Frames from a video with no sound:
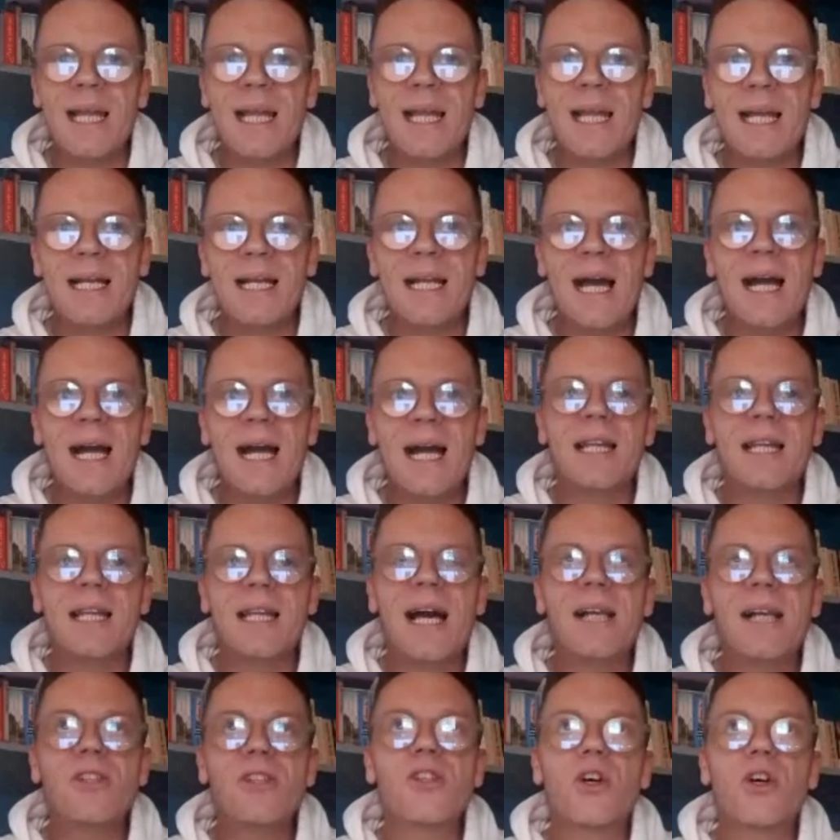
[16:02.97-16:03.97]
And then
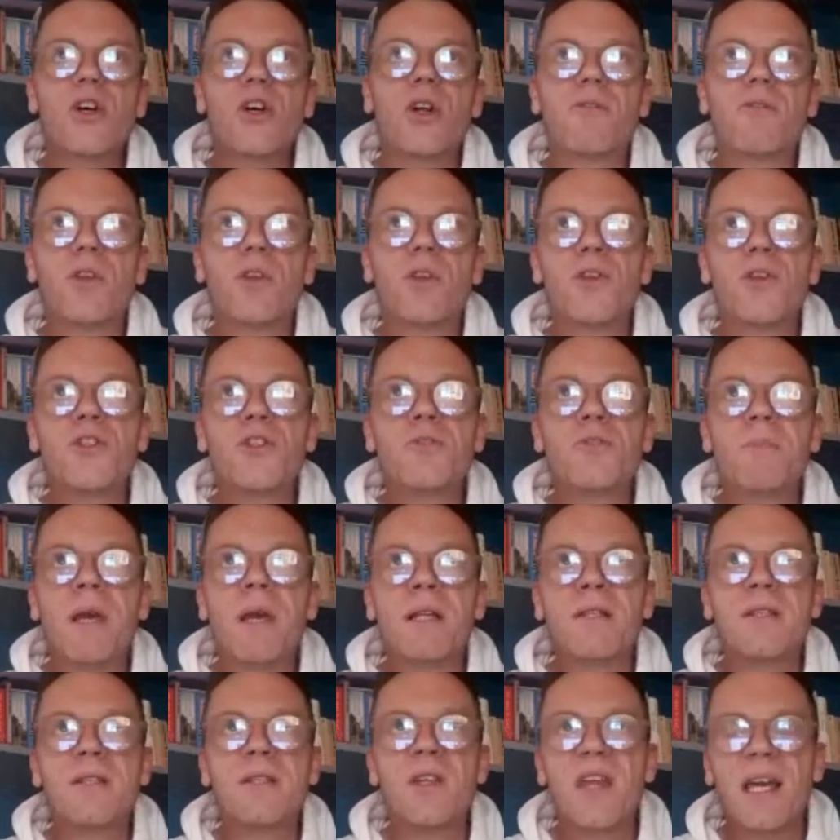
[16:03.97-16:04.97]
that sort of launched me
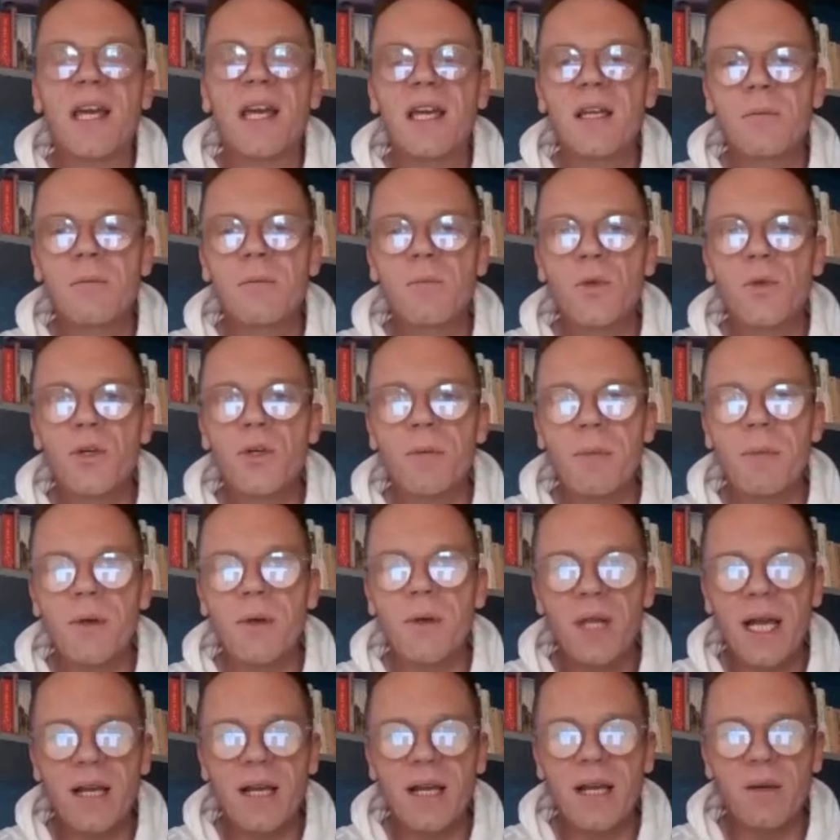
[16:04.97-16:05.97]
into thinking more
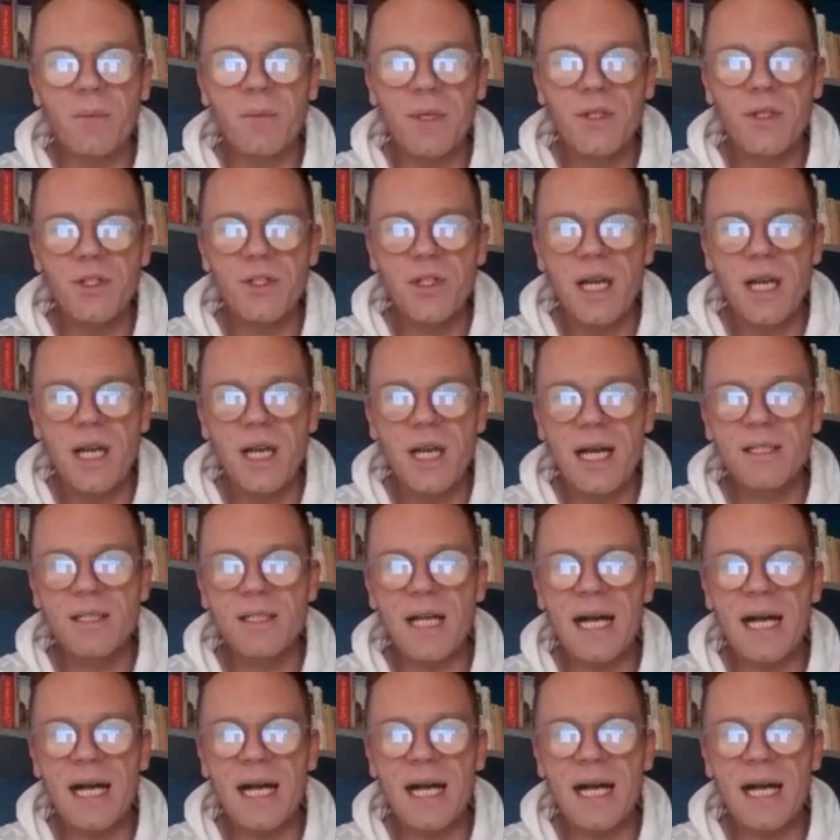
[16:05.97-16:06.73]
about language.